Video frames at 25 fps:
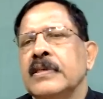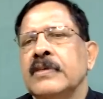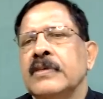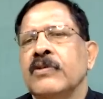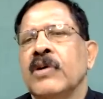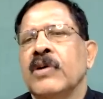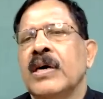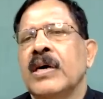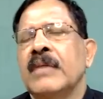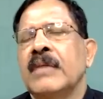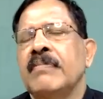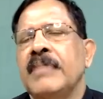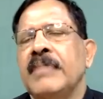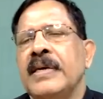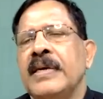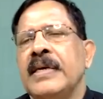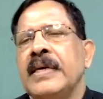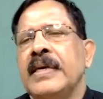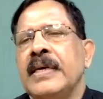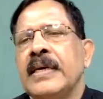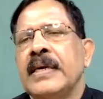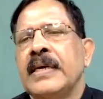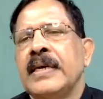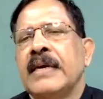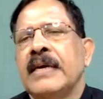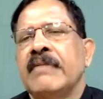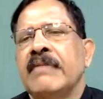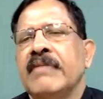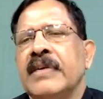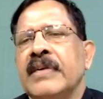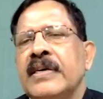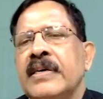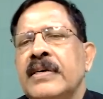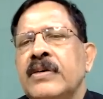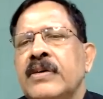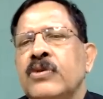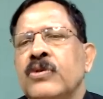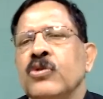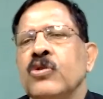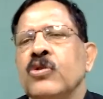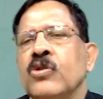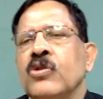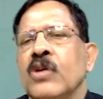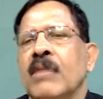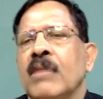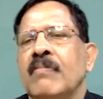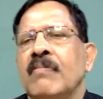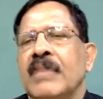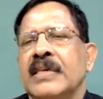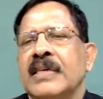You are being given two
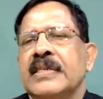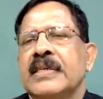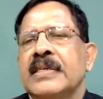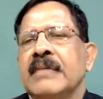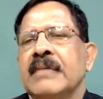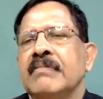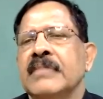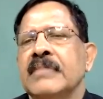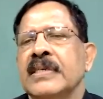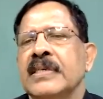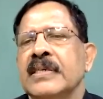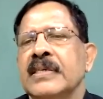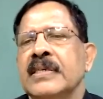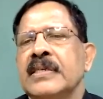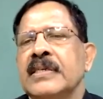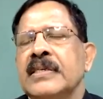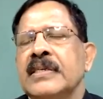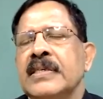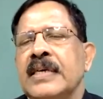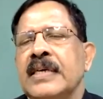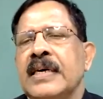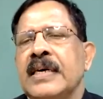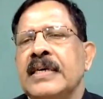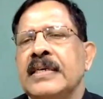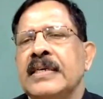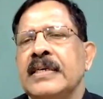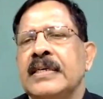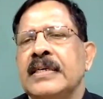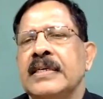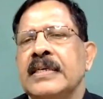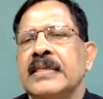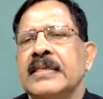complex numbers and it